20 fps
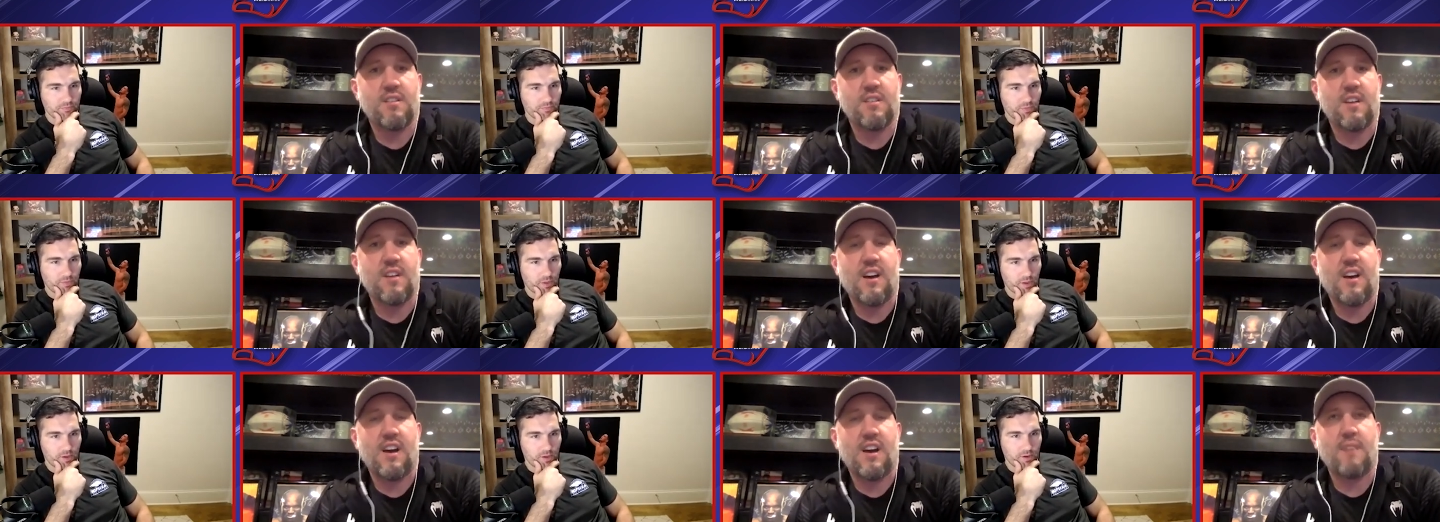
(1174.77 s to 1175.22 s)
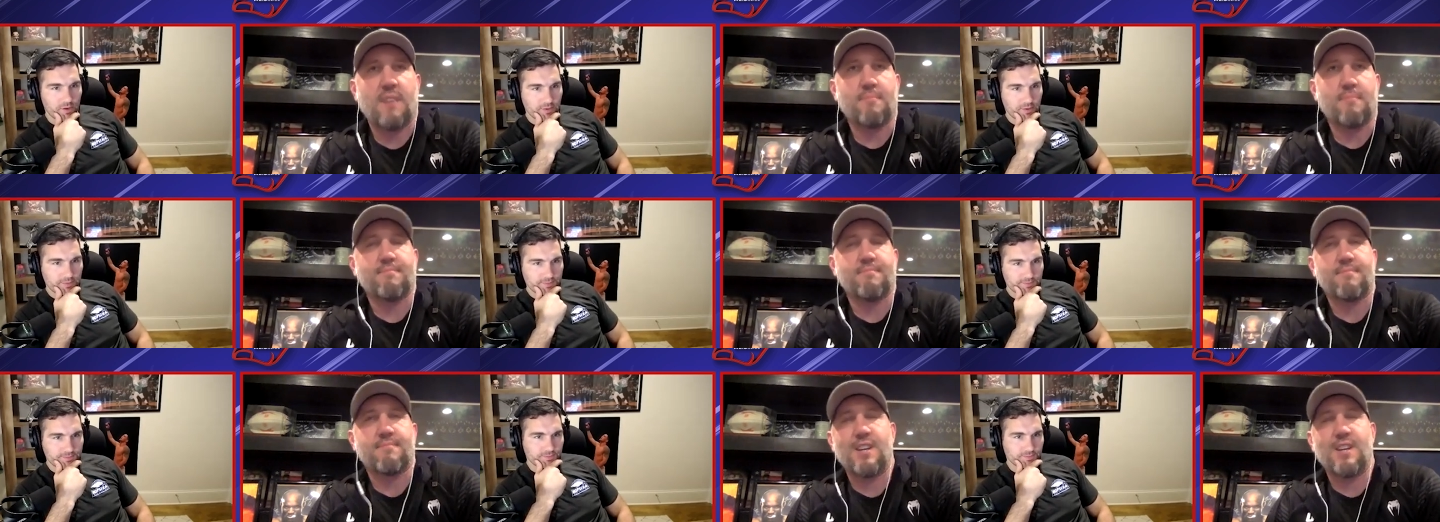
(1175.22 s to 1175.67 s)
Speaker 1: Um,
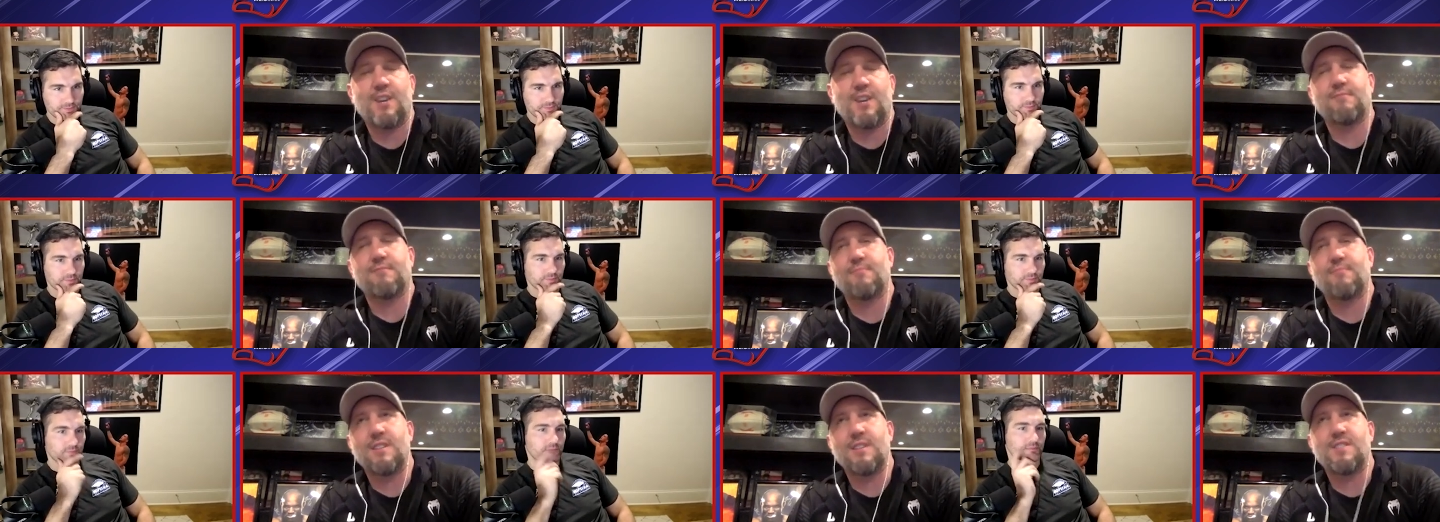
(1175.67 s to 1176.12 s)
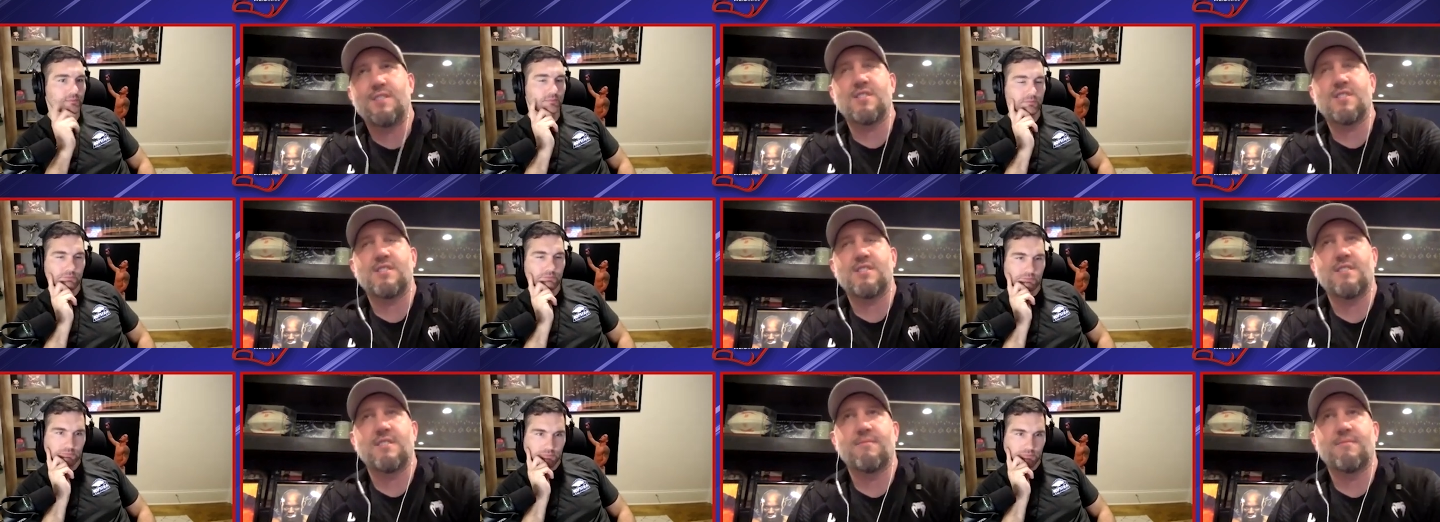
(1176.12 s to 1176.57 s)
you know, it's
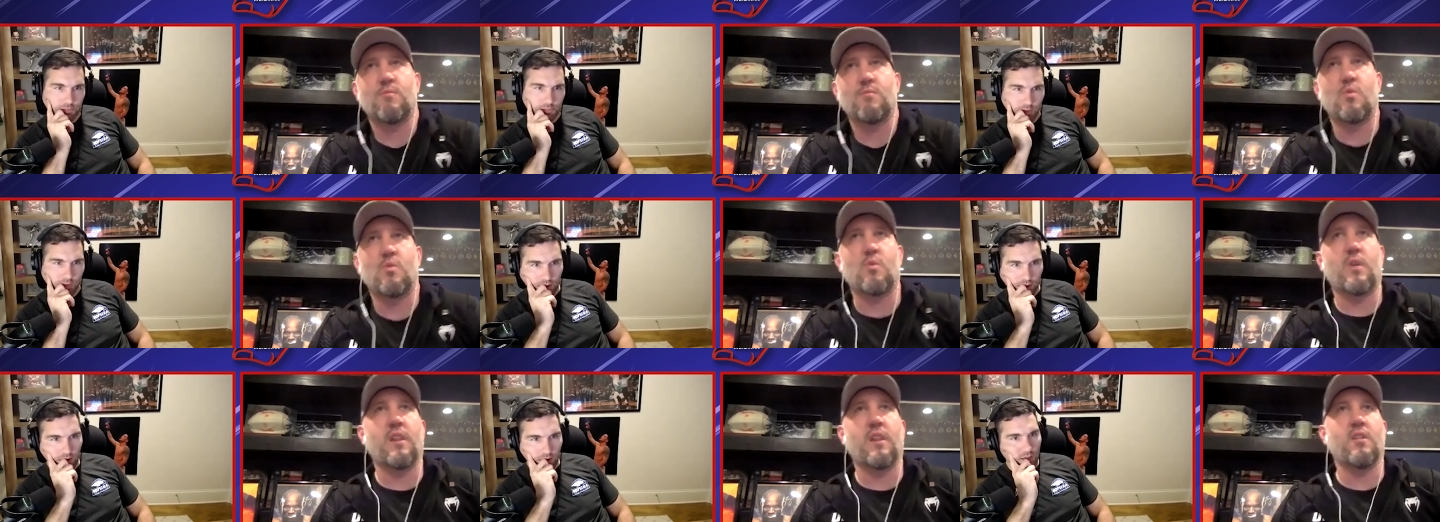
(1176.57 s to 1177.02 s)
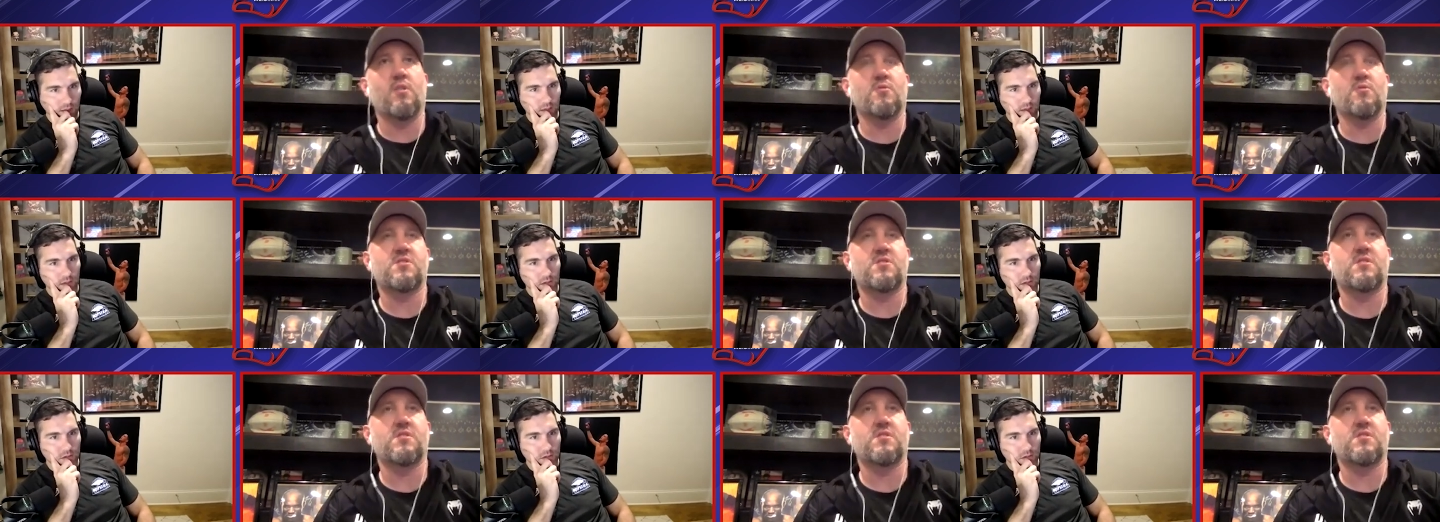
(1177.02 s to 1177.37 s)
just we're one of those.